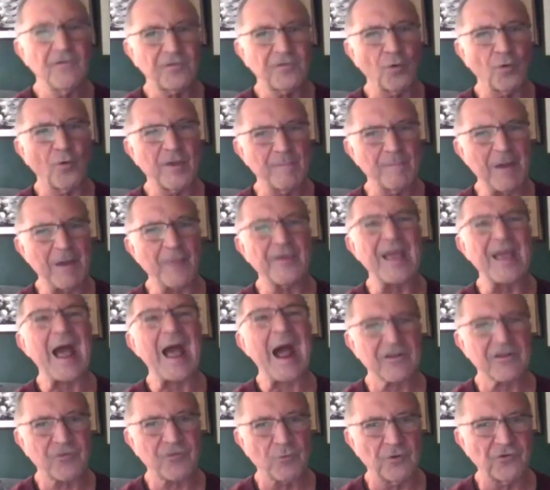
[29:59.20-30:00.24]
talking about the
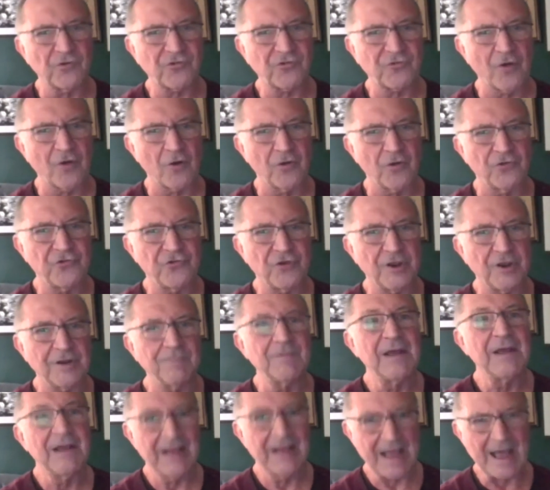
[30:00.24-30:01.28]
actual astrology,
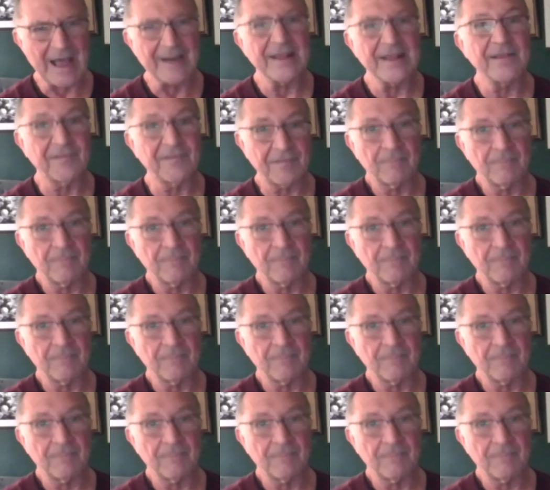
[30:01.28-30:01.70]
and he's